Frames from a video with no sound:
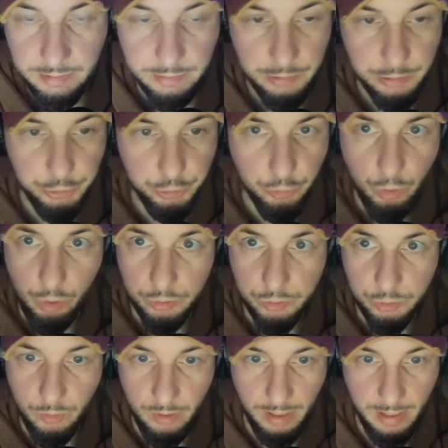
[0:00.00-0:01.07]
Did you
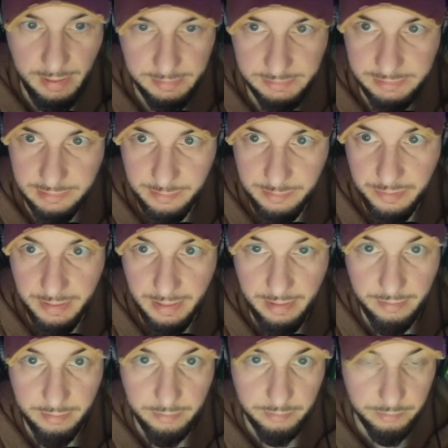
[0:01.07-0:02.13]
also ask him
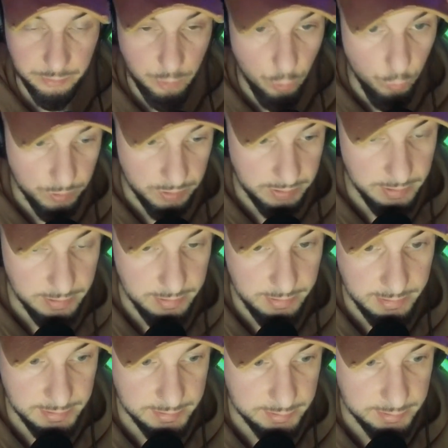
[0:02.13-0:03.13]
that Yo, get this,